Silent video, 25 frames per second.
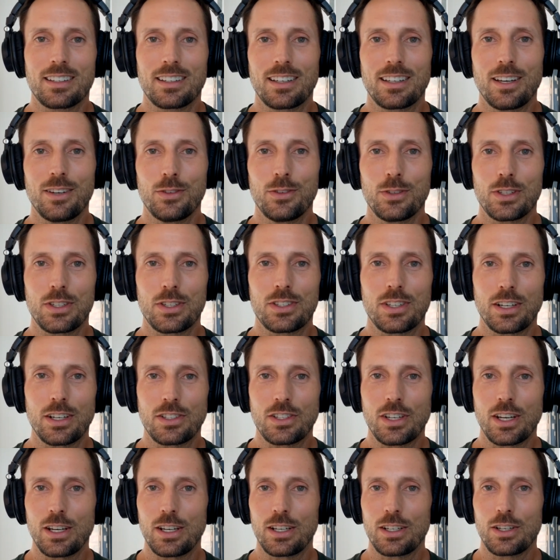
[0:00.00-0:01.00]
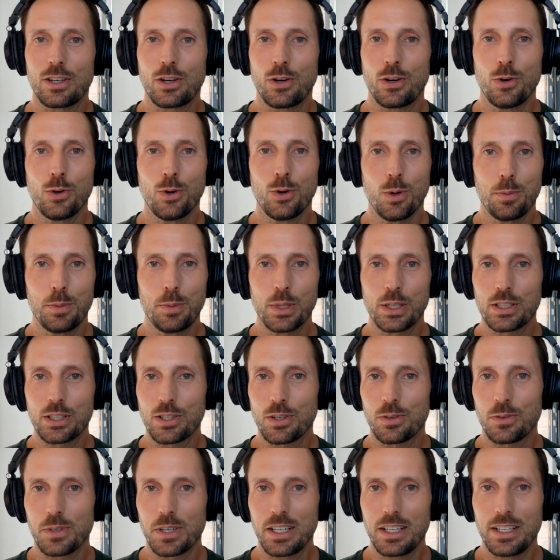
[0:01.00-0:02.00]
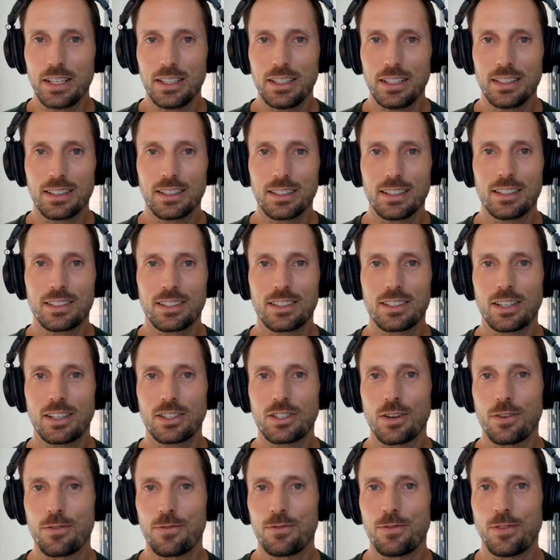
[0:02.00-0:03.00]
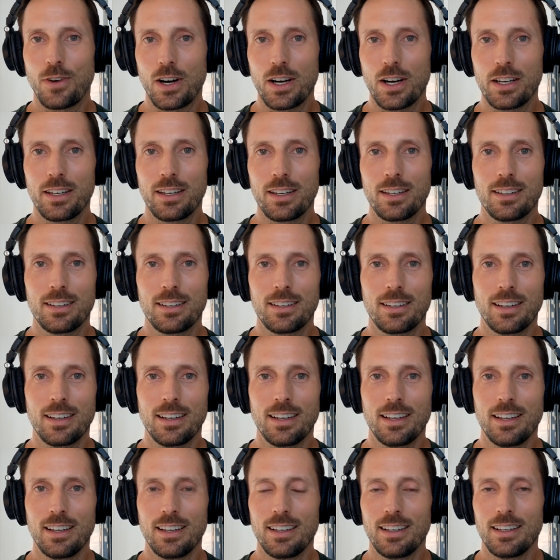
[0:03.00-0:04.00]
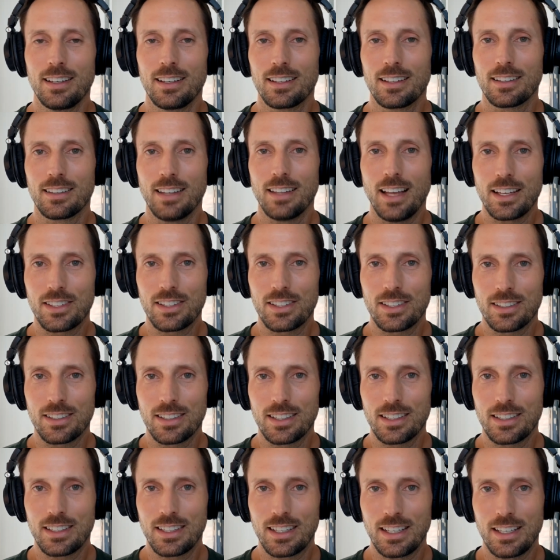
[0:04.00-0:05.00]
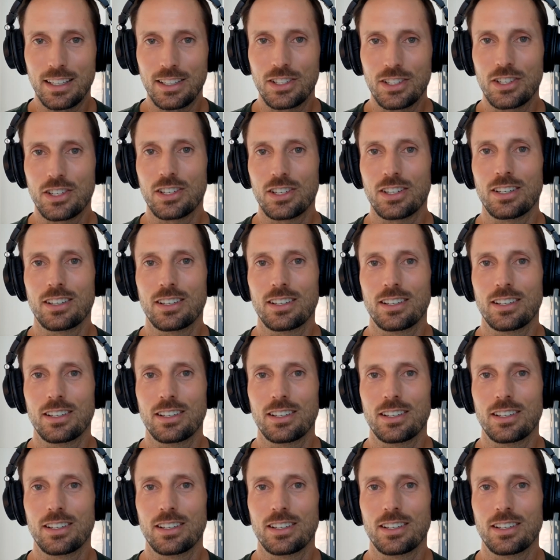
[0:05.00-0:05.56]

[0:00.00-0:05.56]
It was such a cool book to read. It's such a fun lesson to teach.